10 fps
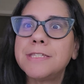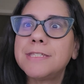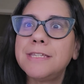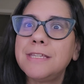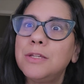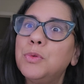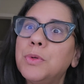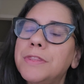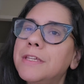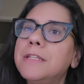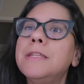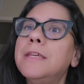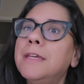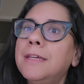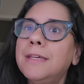see within
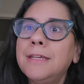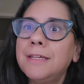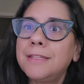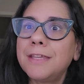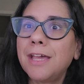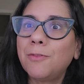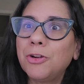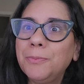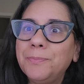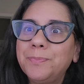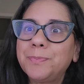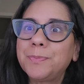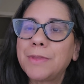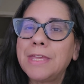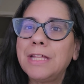the cover,
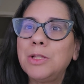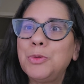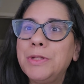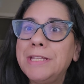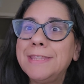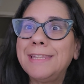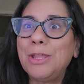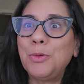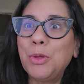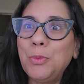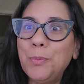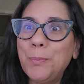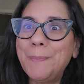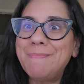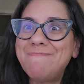including the logo,
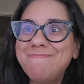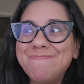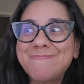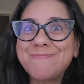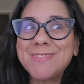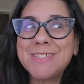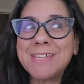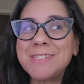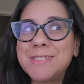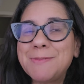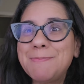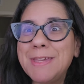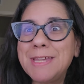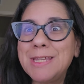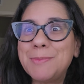custom
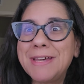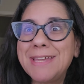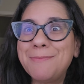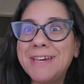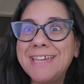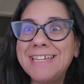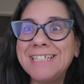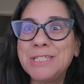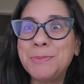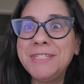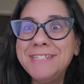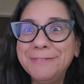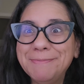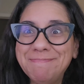made by my husband.